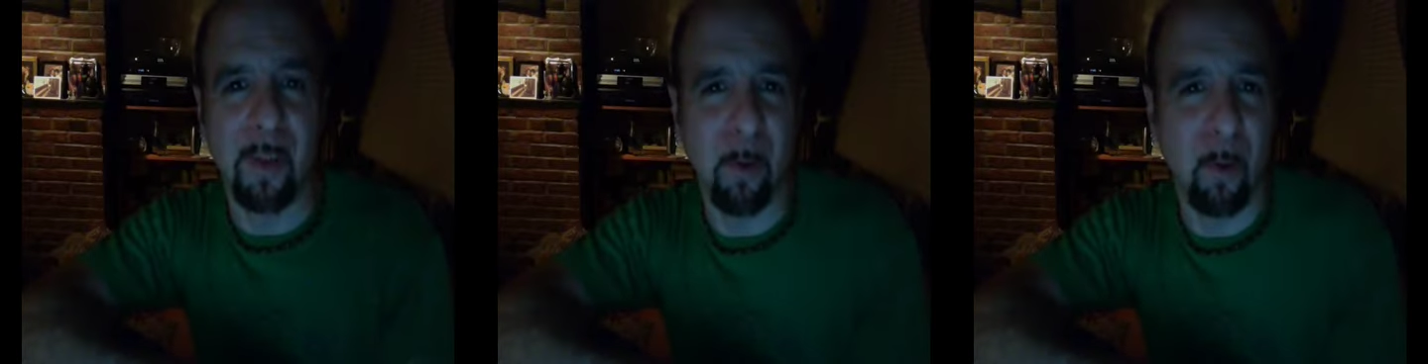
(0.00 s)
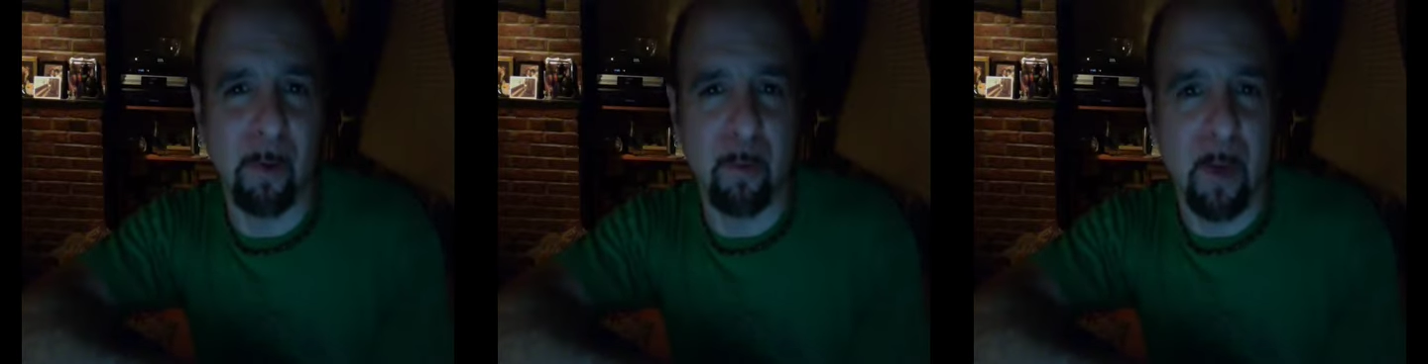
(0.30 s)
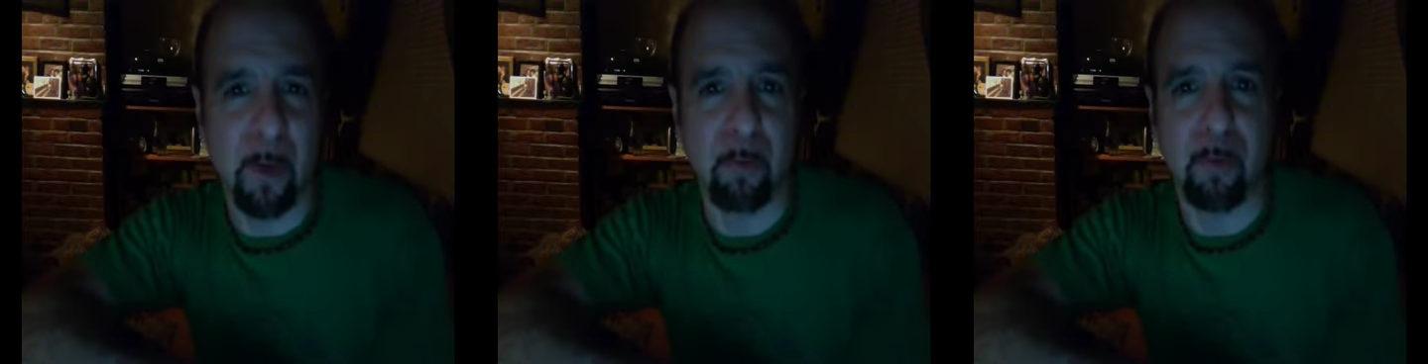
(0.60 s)
all of
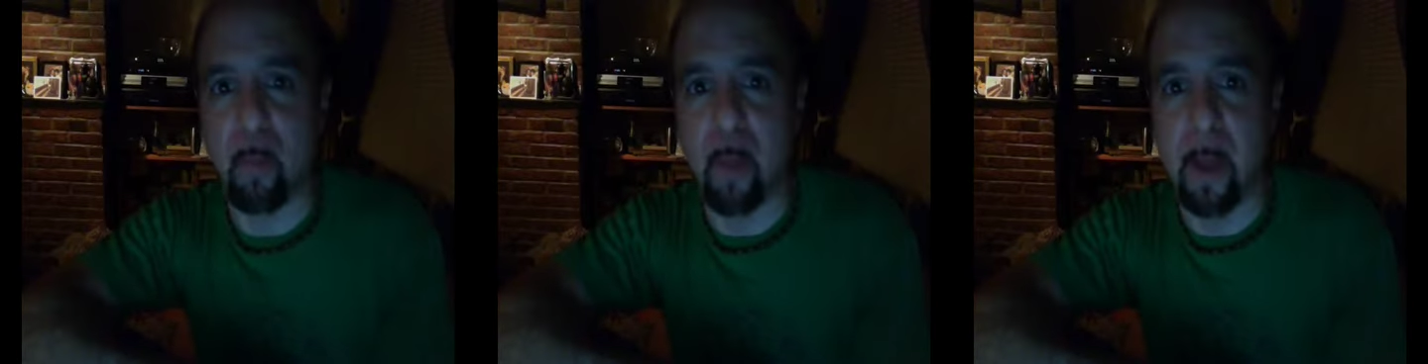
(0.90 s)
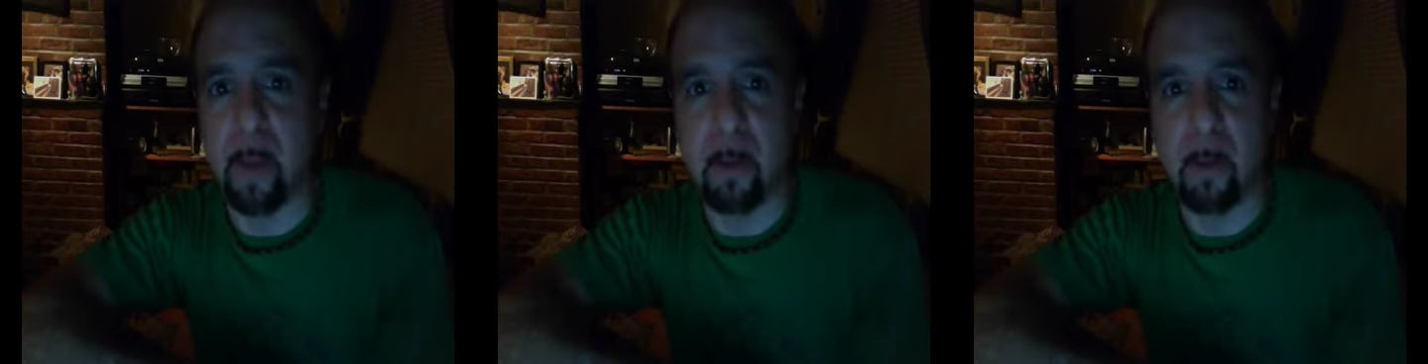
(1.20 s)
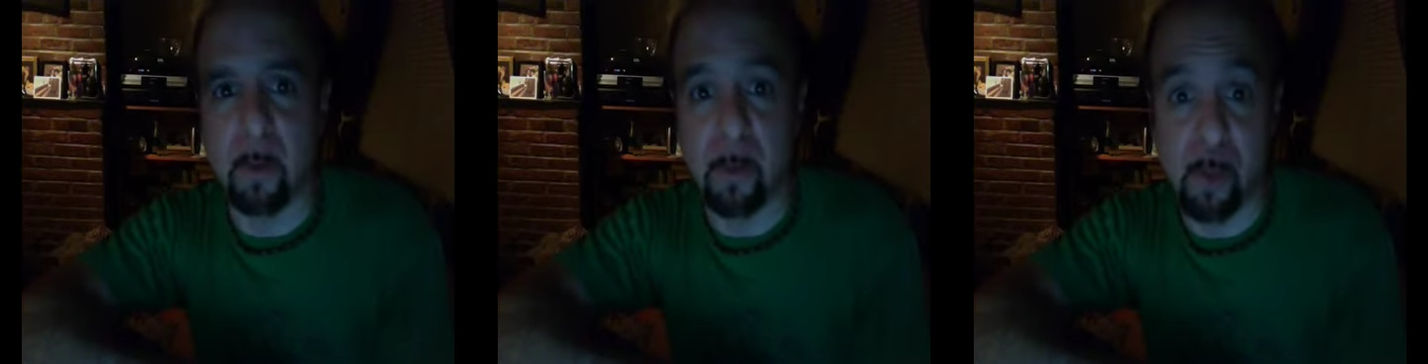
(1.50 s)
writers do that,
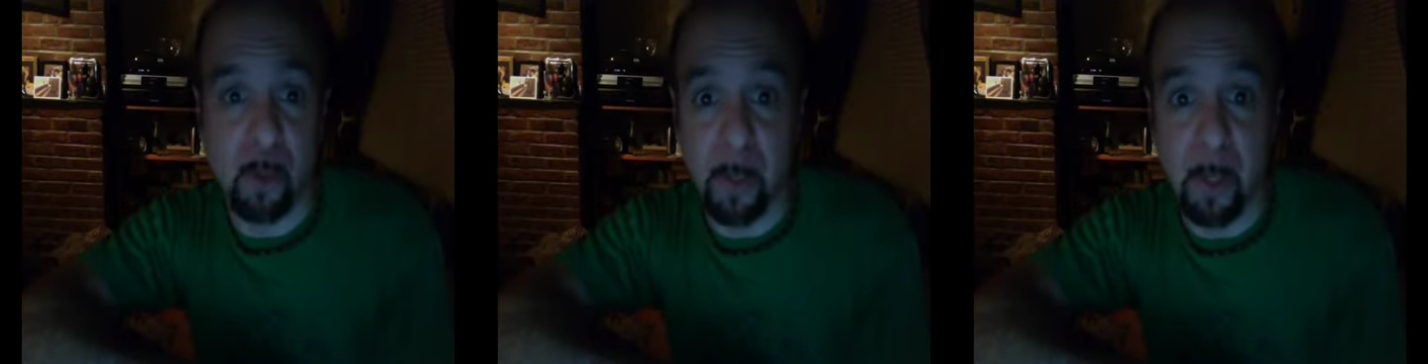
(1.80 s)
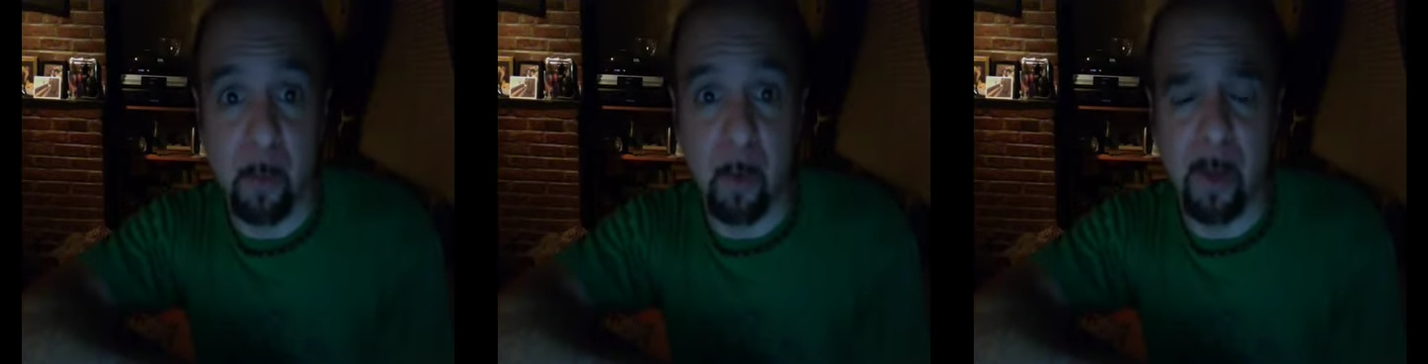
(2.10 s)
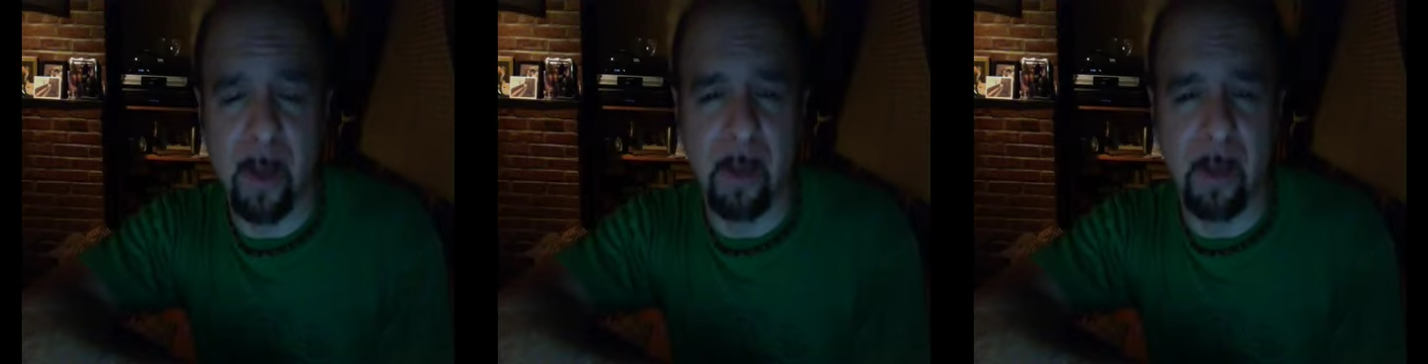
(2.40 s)
or you should anyway.